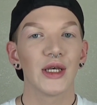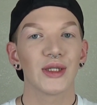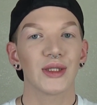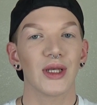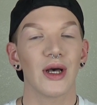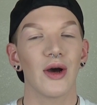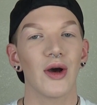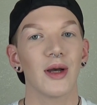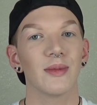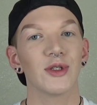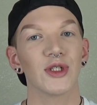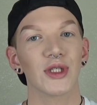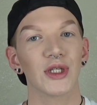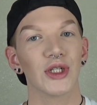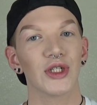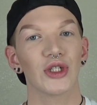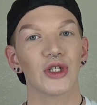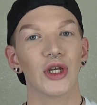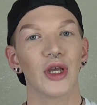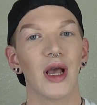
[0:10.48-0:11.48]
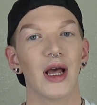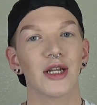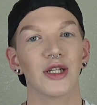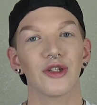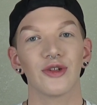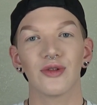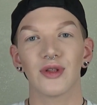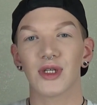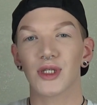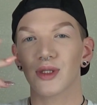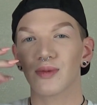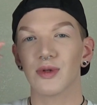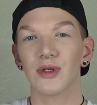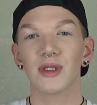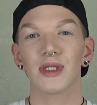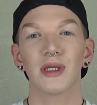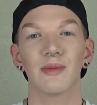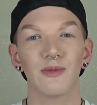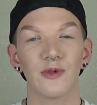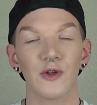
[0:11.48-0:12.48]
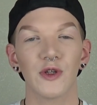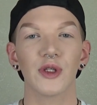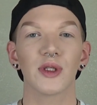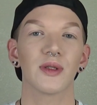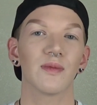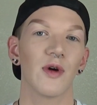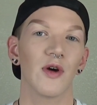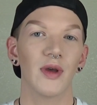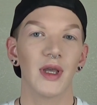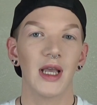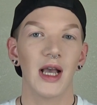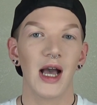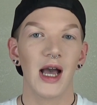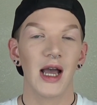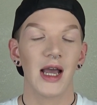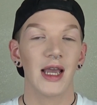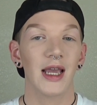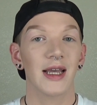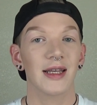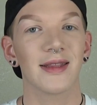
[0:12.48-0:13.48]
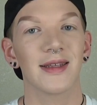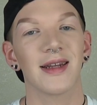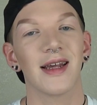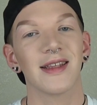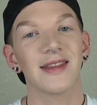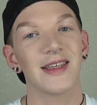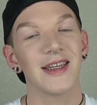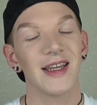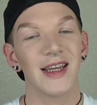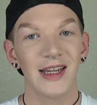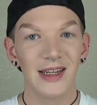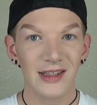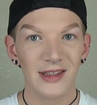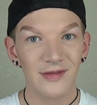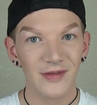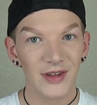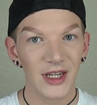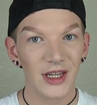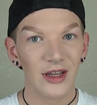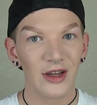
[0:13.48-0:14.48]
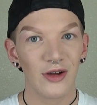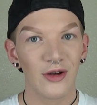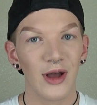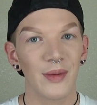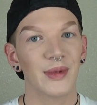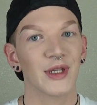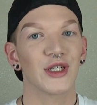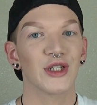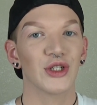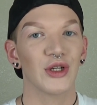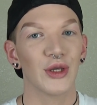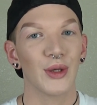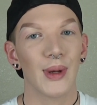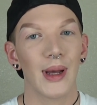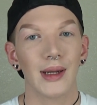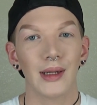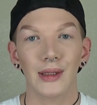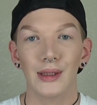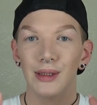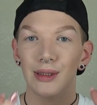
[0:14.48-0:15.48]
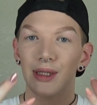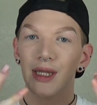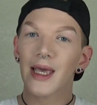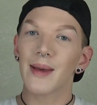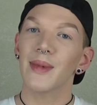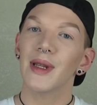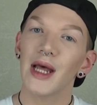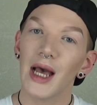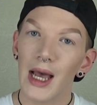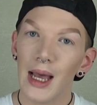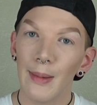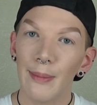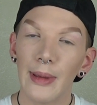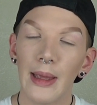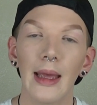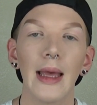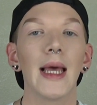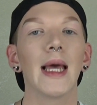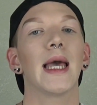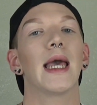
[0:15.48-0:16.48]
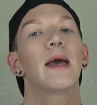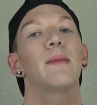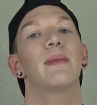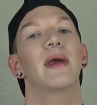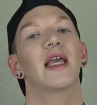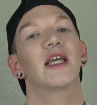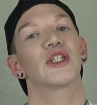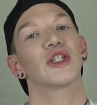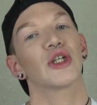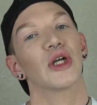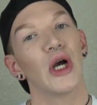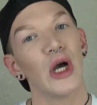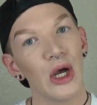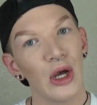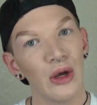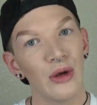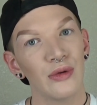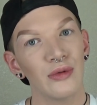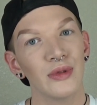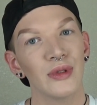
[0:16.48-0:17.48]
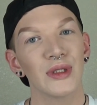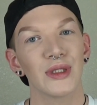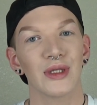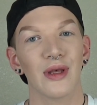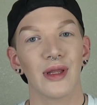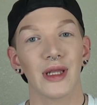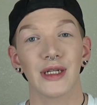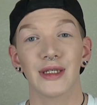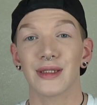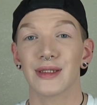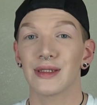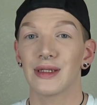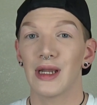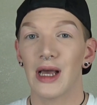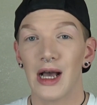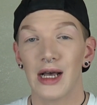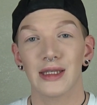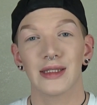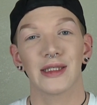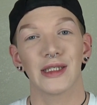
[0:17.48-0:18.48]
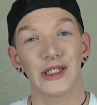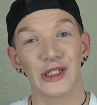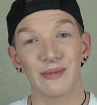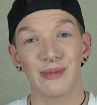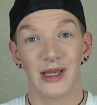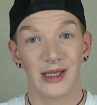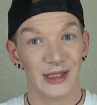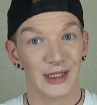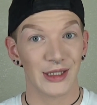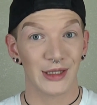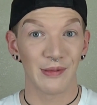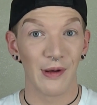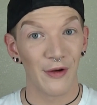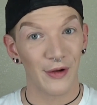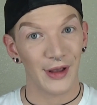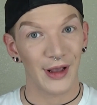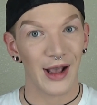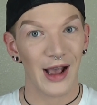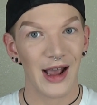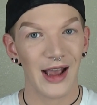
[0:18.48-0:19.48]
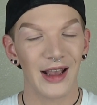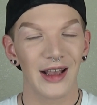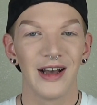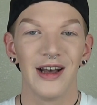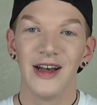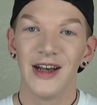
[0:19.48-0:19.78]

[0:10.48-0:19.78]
So I'm just going to show you how to do this real simple smoky eye, and then at the end of the video, I'm going to show you how to glam it up and make it your own so that it's not such a basic smoky eye.